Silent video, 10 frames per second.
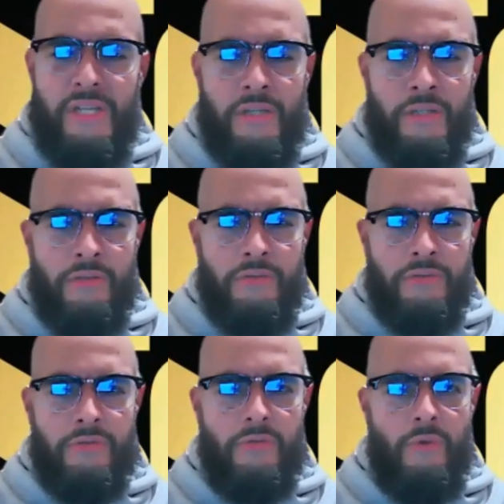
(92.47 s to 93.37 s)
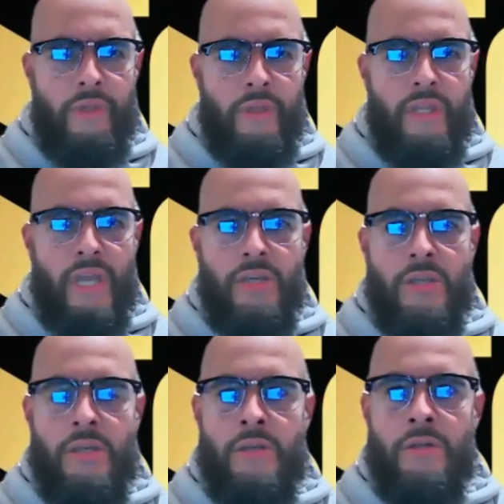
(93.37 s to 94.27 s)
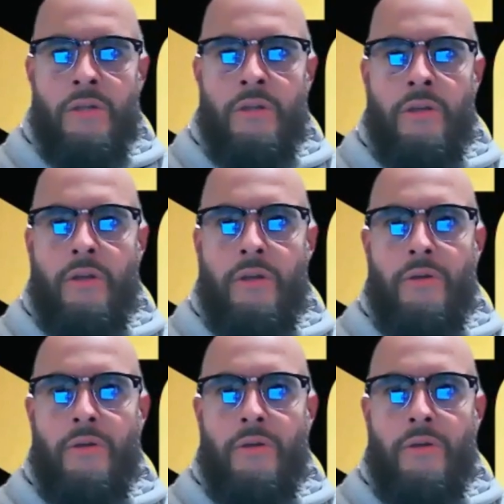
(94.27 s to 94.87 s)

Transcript: year. Within that year,